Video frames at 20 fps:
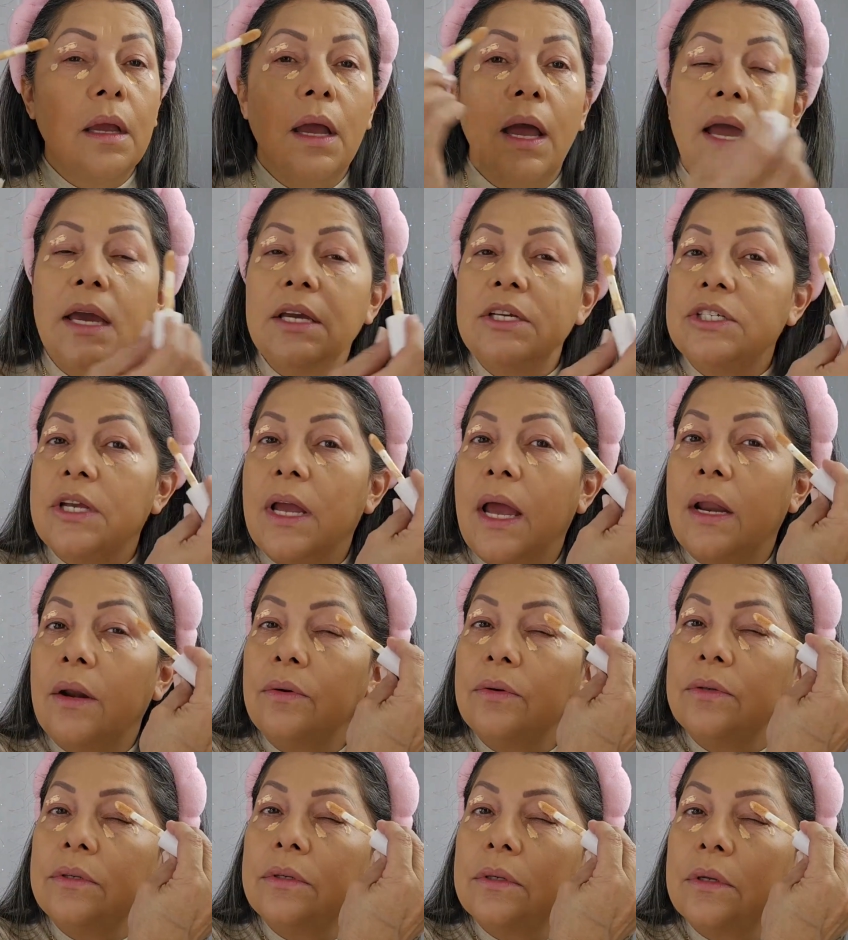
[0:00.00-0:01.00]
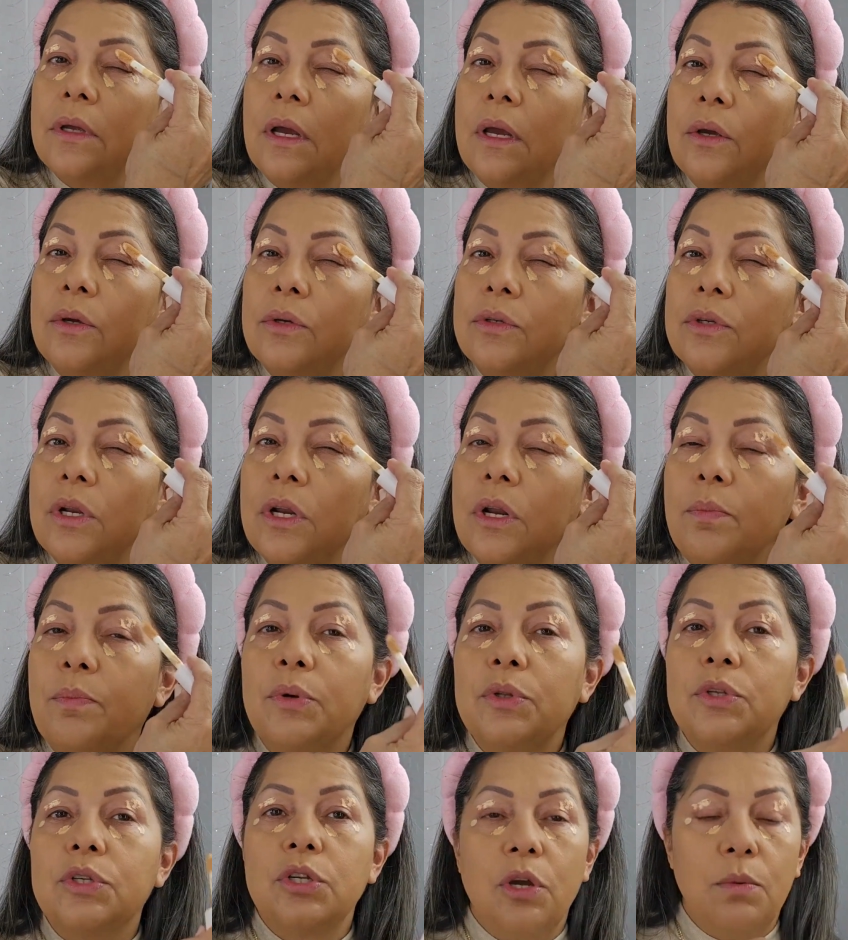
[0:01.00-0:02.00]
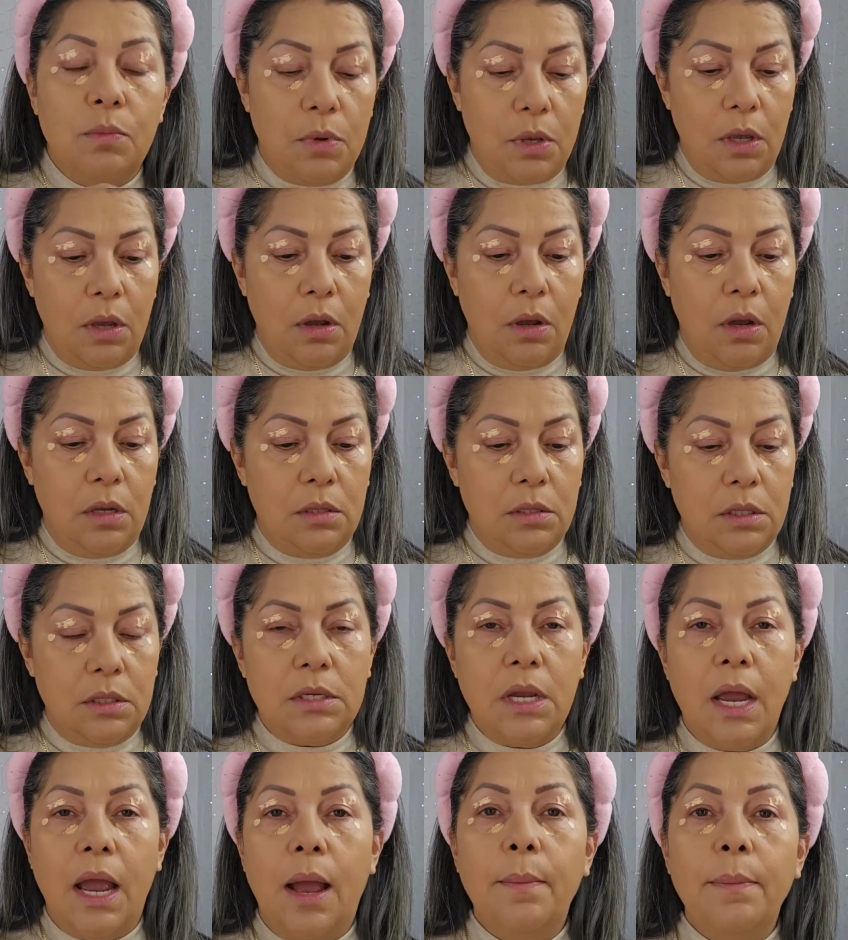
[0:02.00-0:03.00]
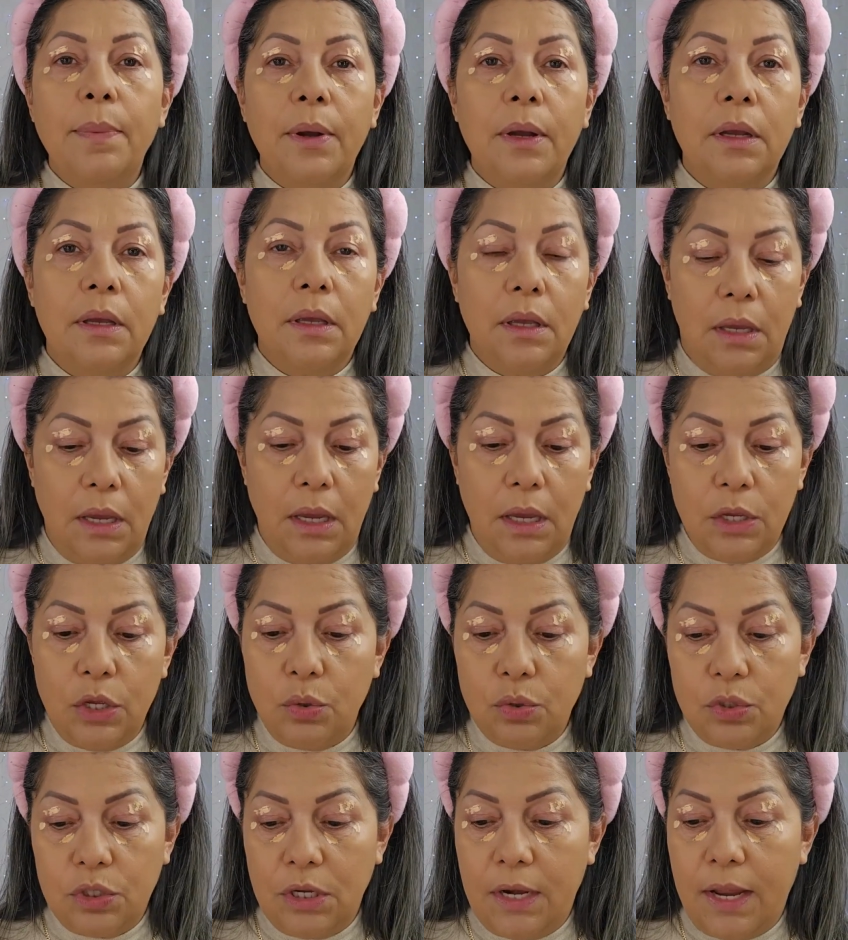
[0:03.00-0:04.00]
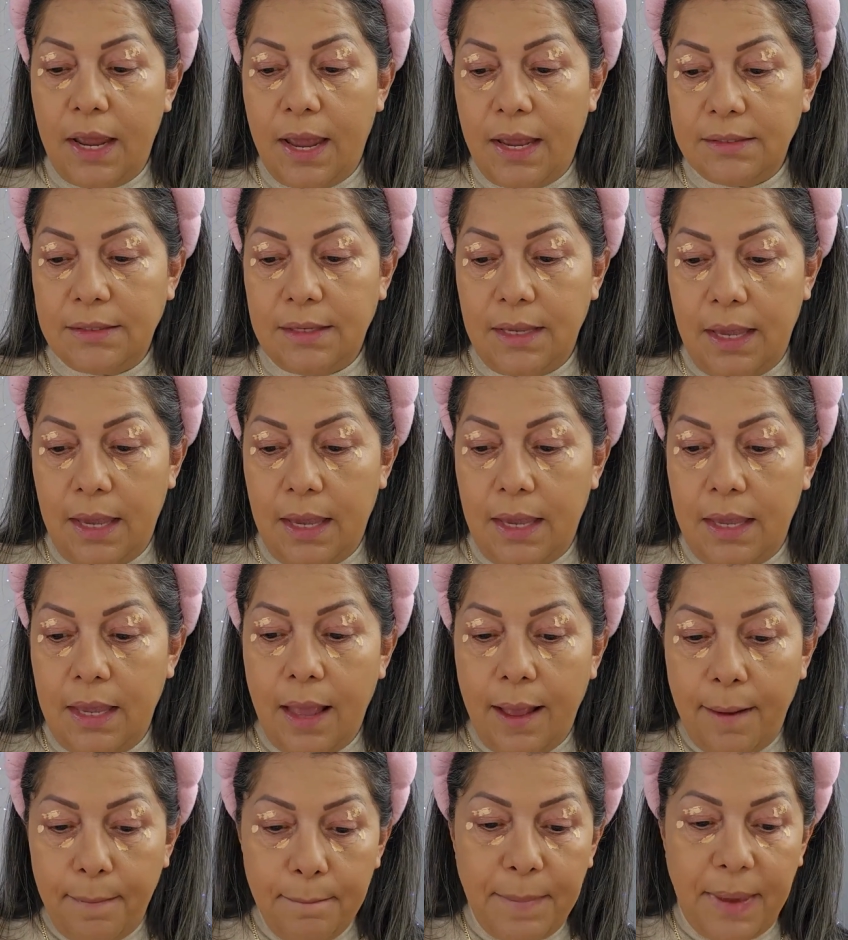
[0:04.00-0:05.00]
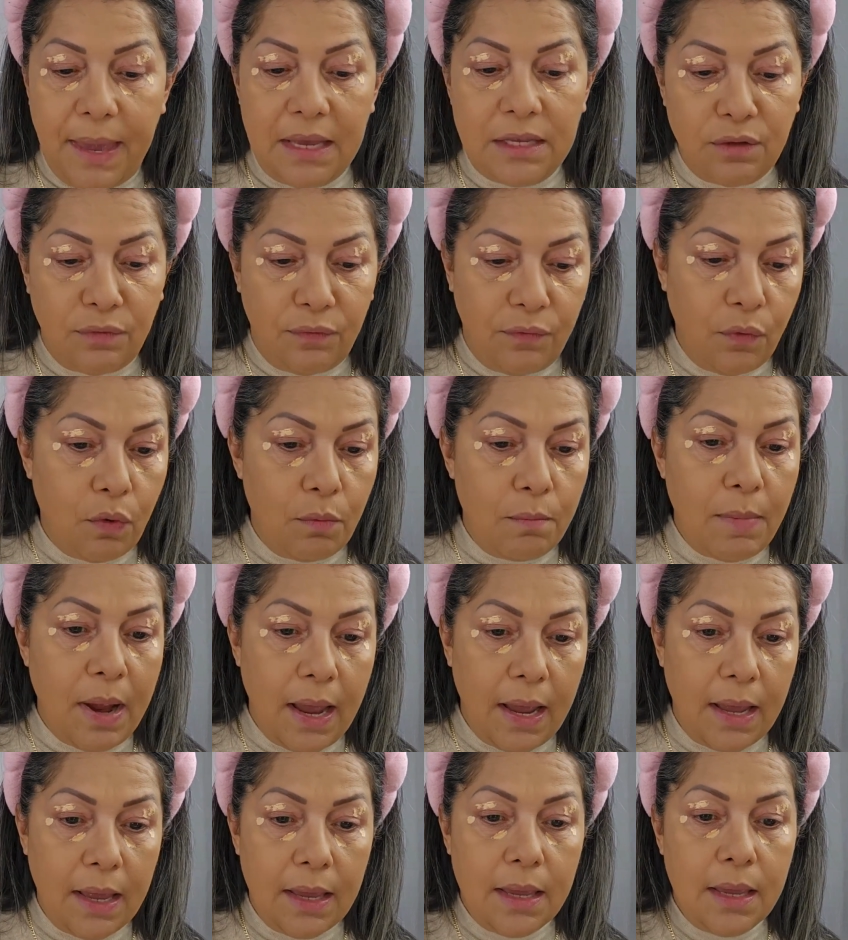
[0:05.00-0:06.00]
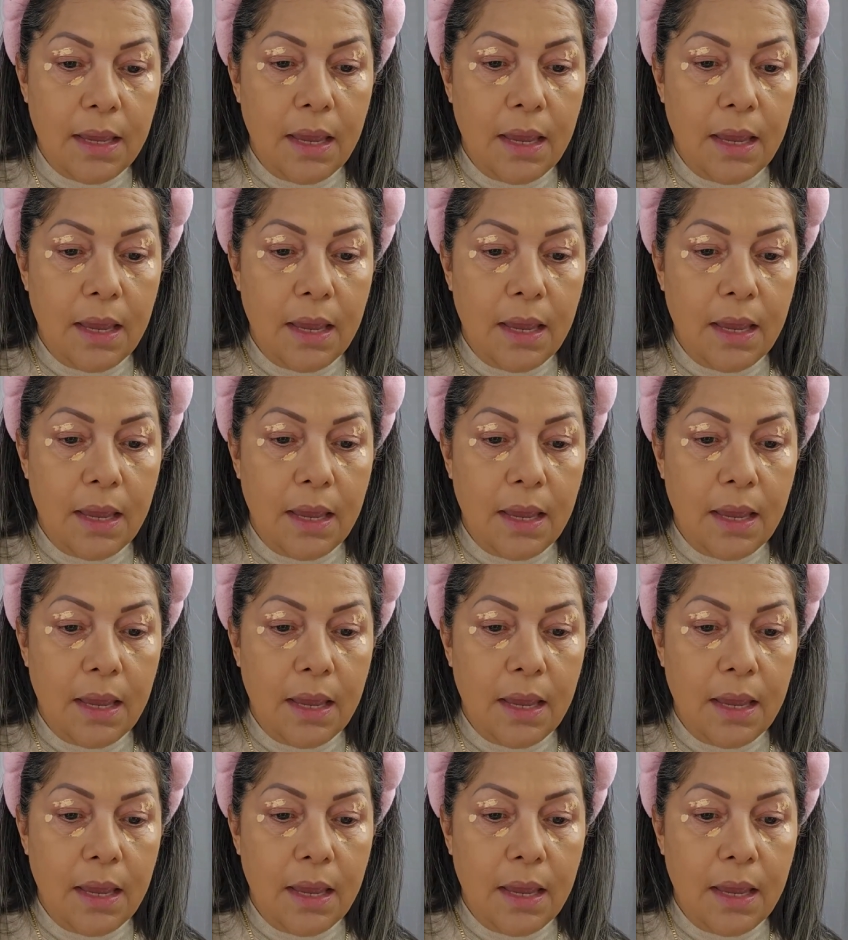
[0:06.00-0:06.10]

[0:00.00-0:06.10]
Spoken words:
eyeshadows, I usually put some on the top and use it as a base for my